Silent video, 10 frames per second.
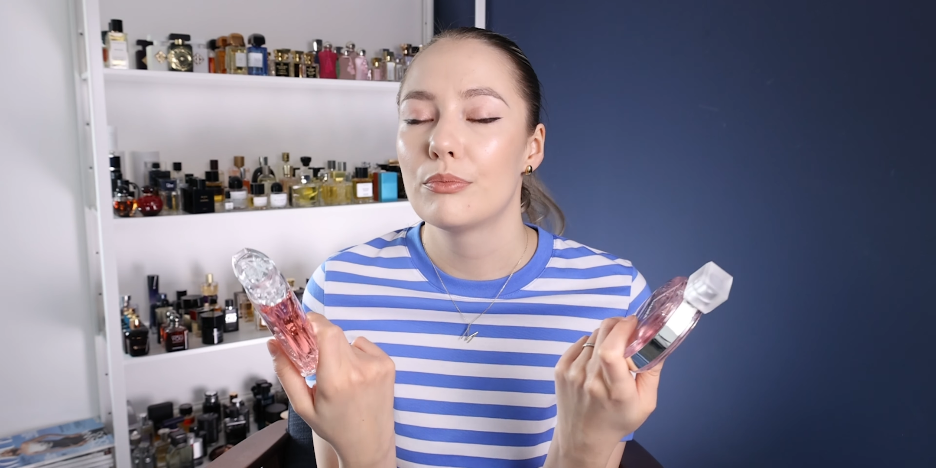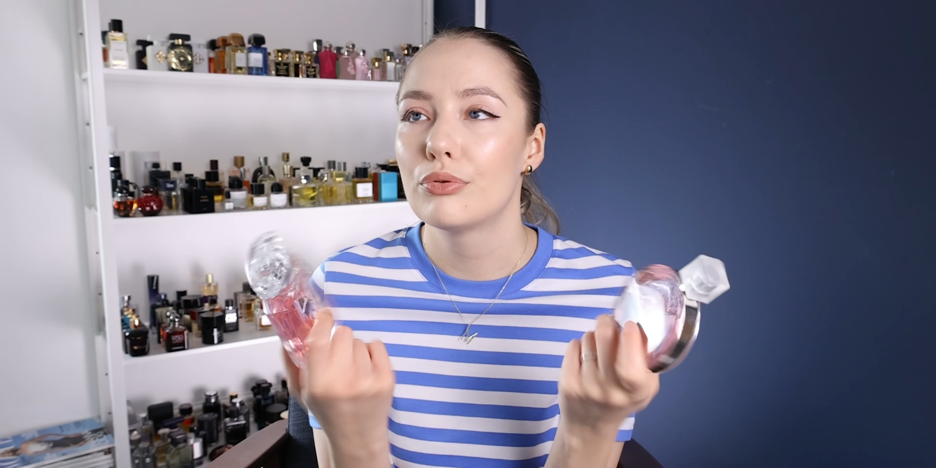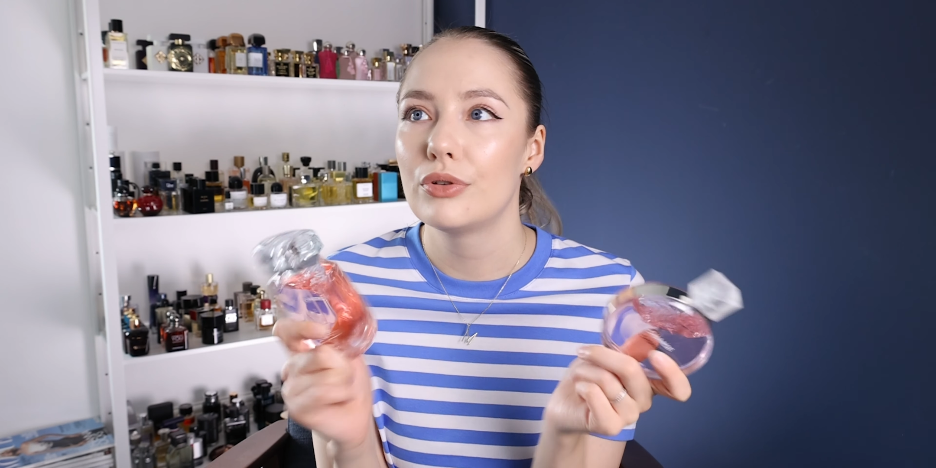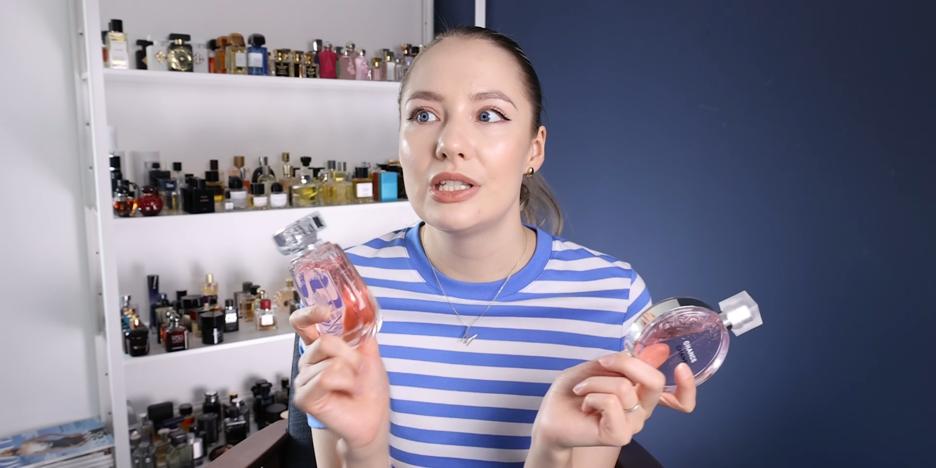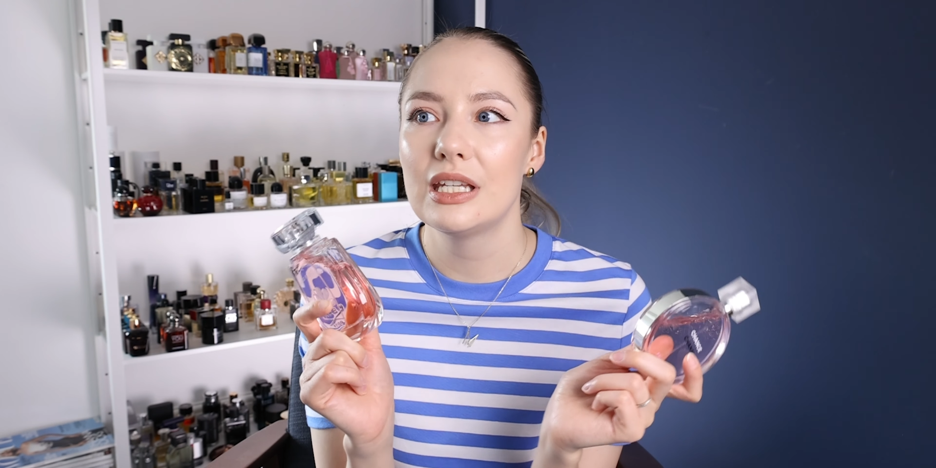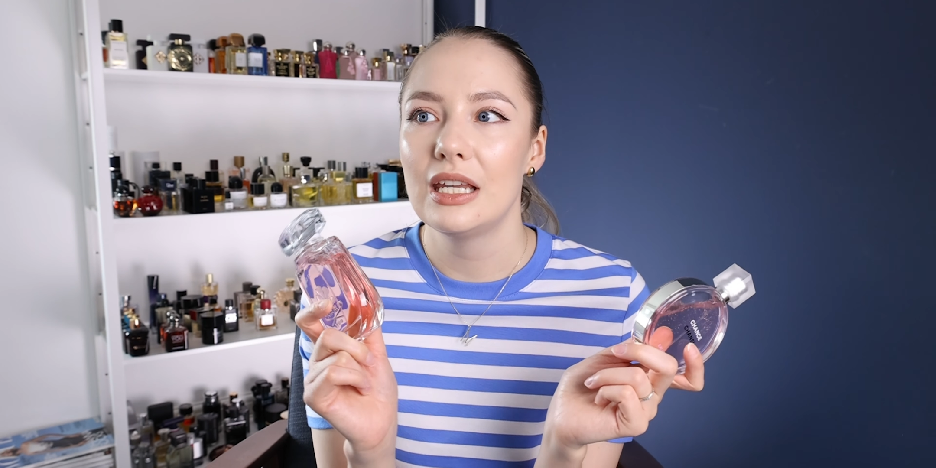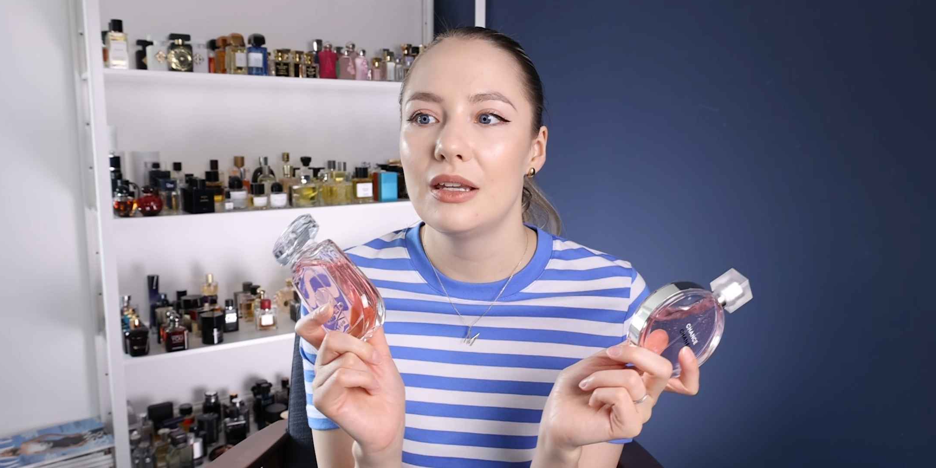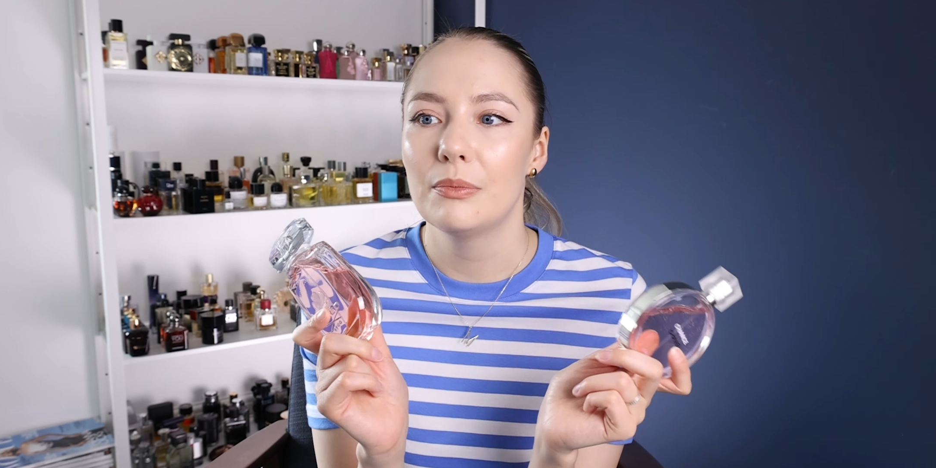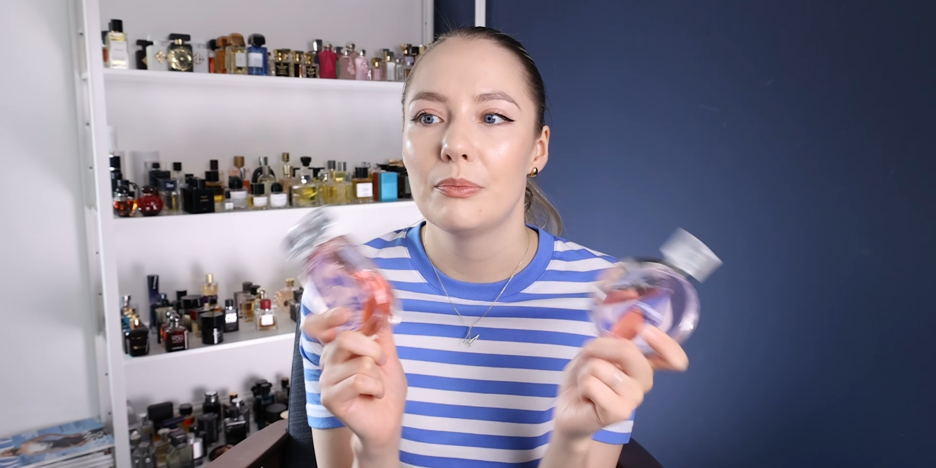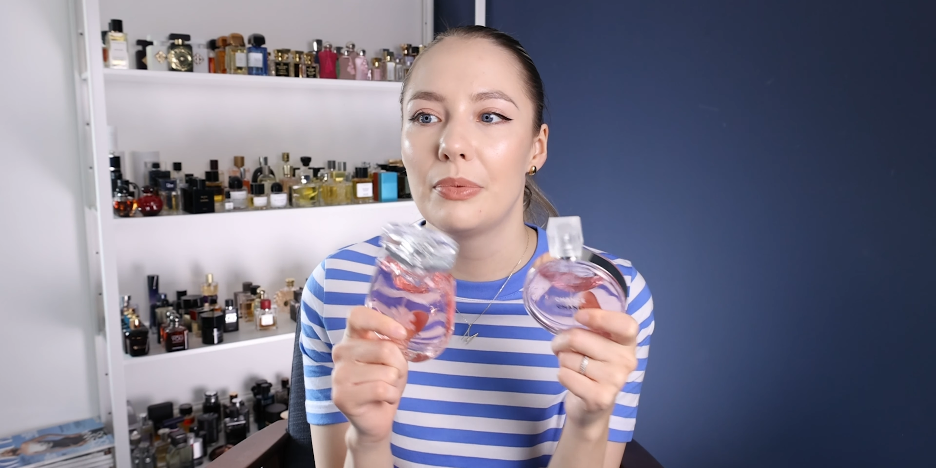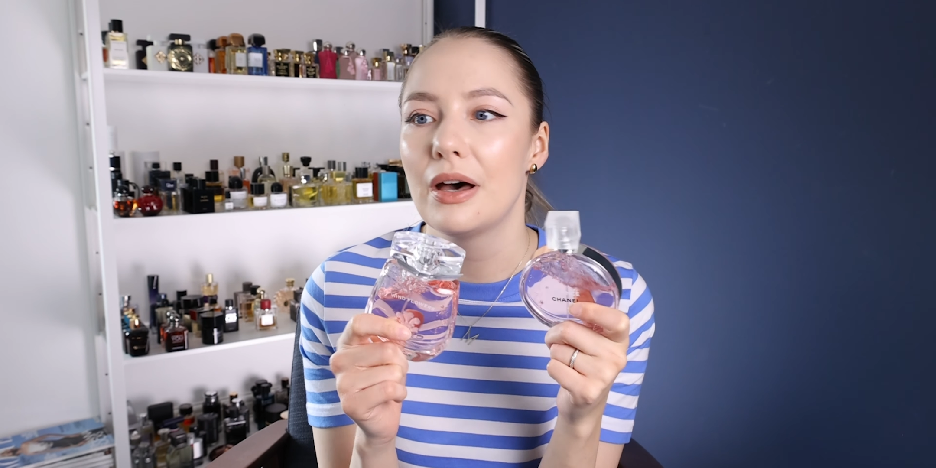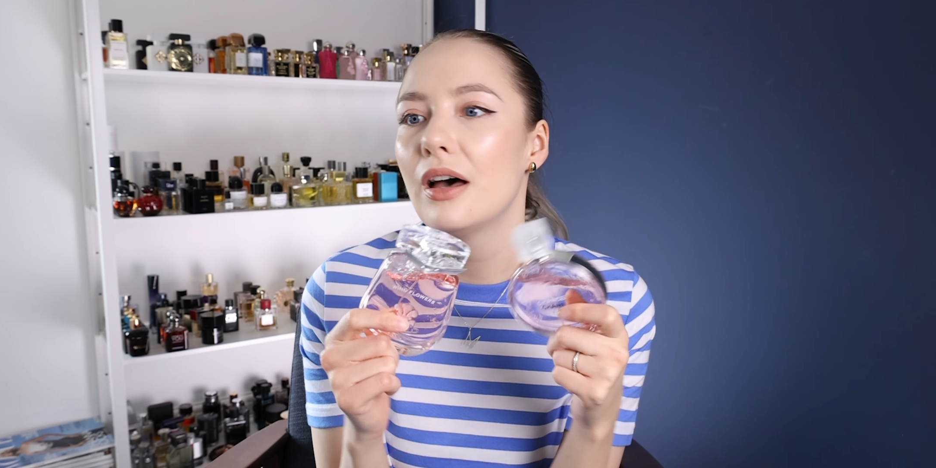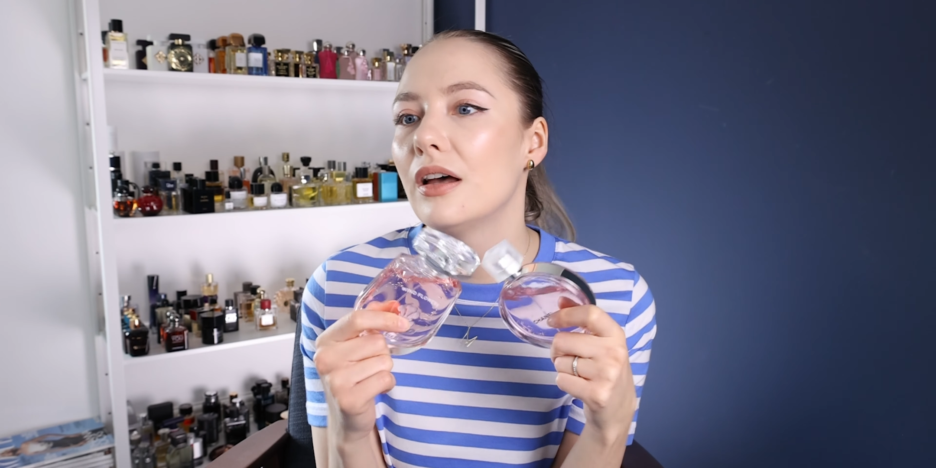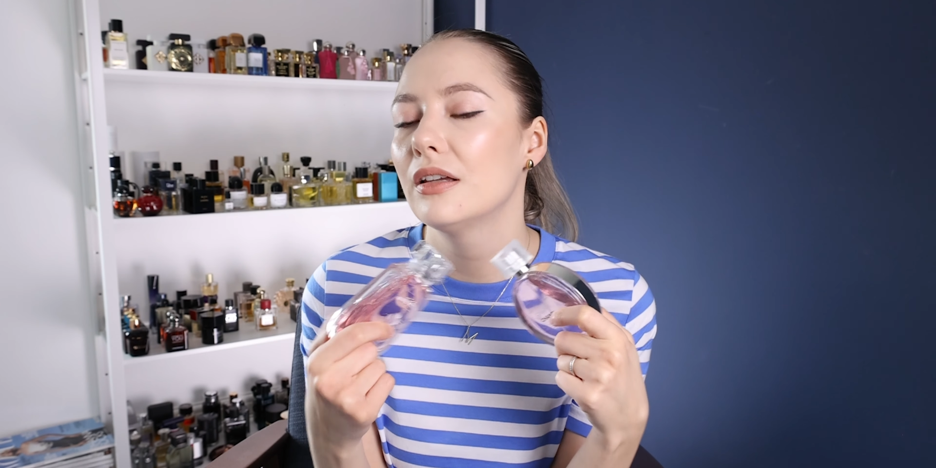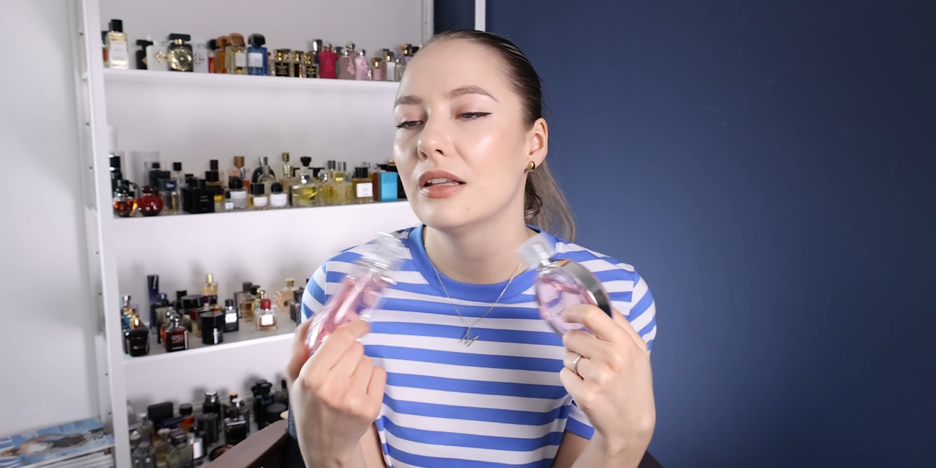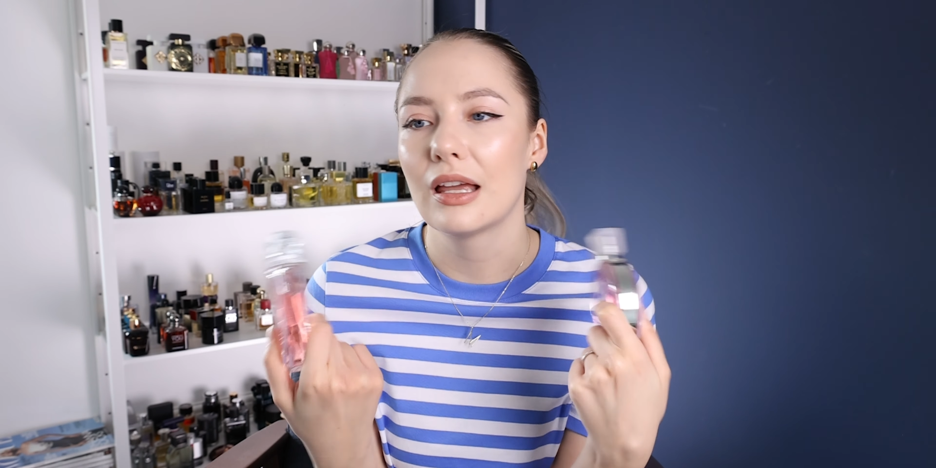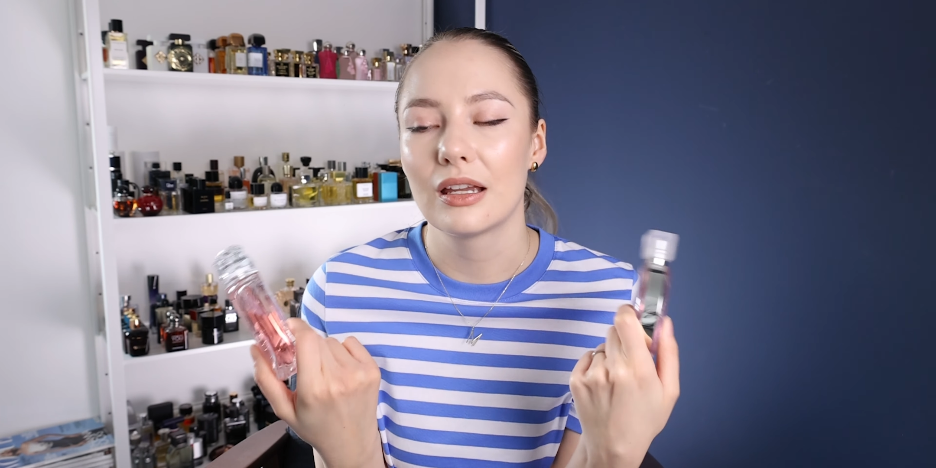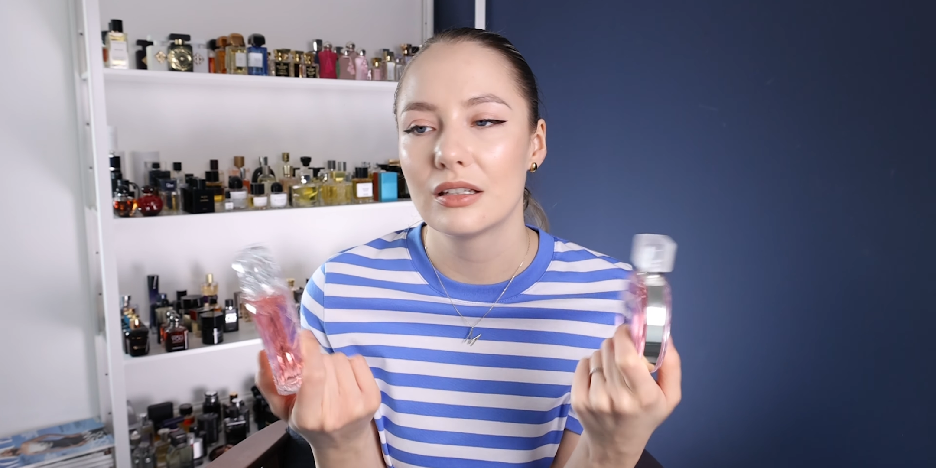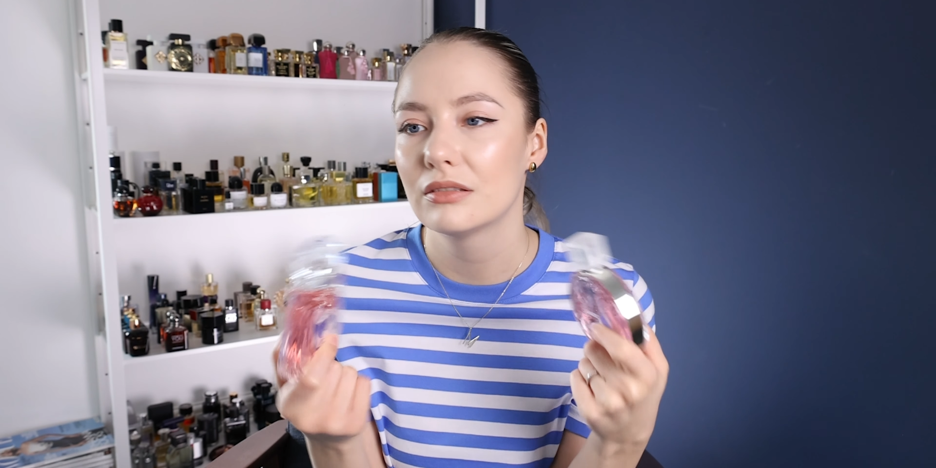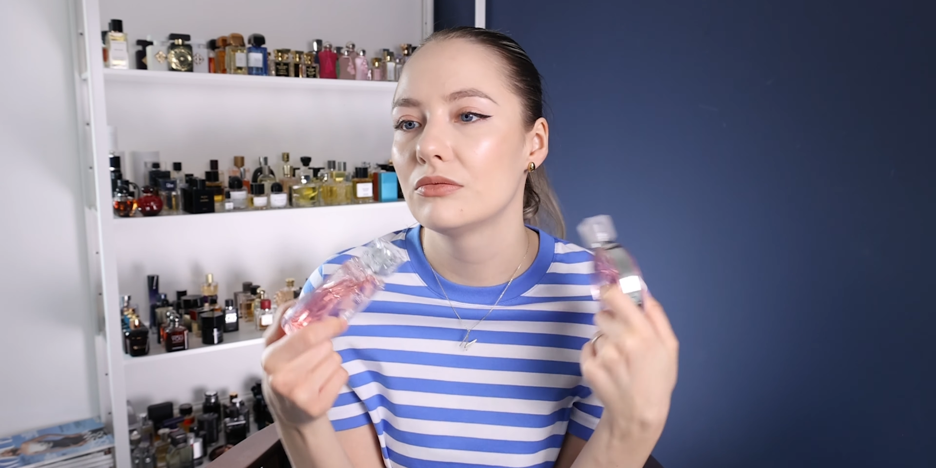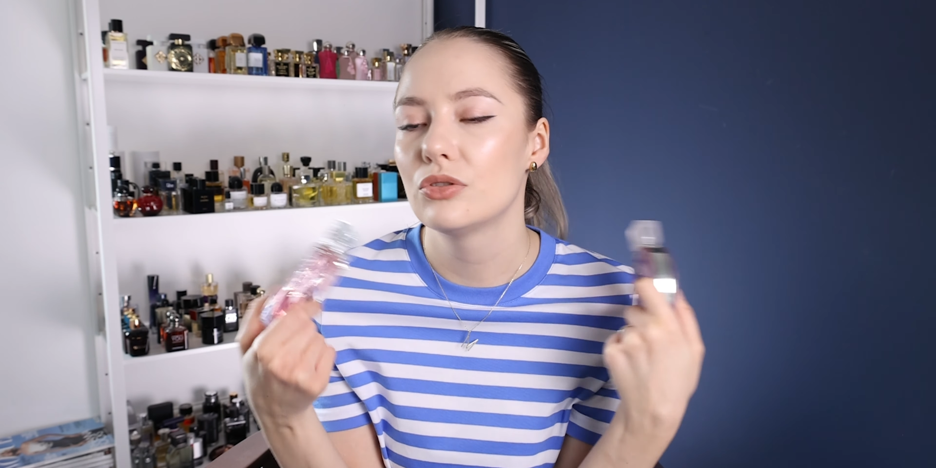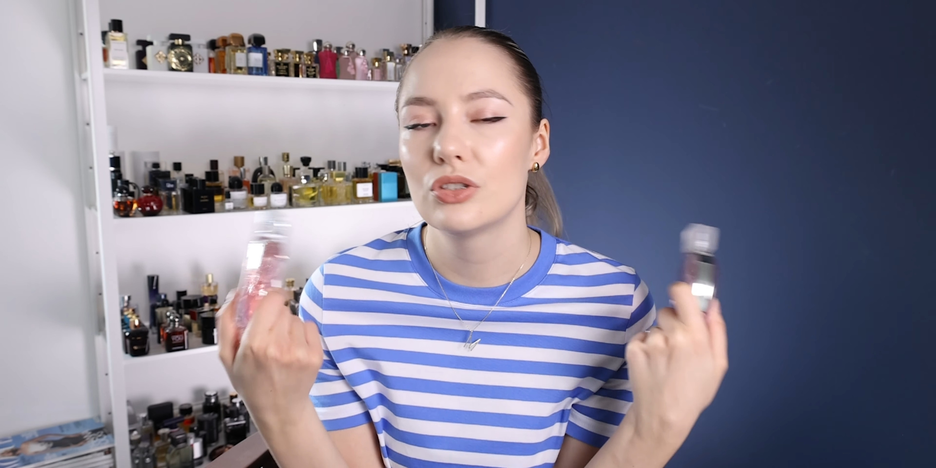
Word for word: pretty but like